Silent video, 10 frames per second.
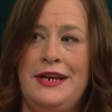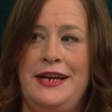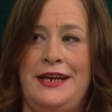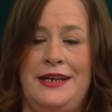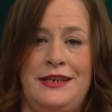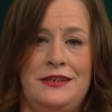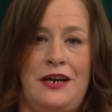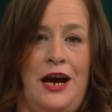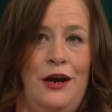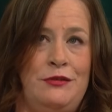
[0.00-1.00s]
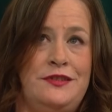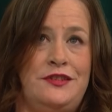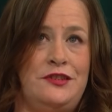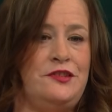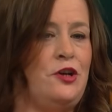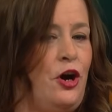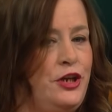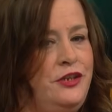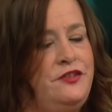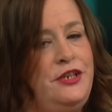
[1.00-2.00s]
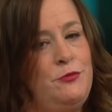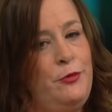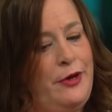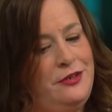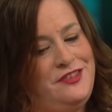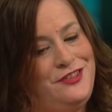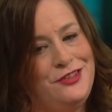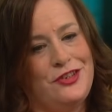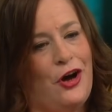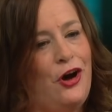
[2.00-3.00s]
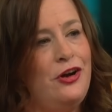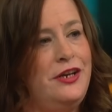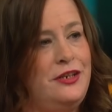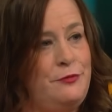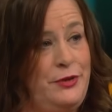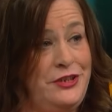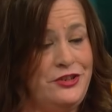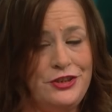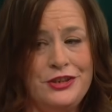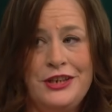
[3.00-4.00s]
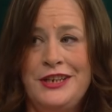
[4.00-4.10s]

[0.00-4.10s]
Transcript: and I was just talking to him about his dog and his picture,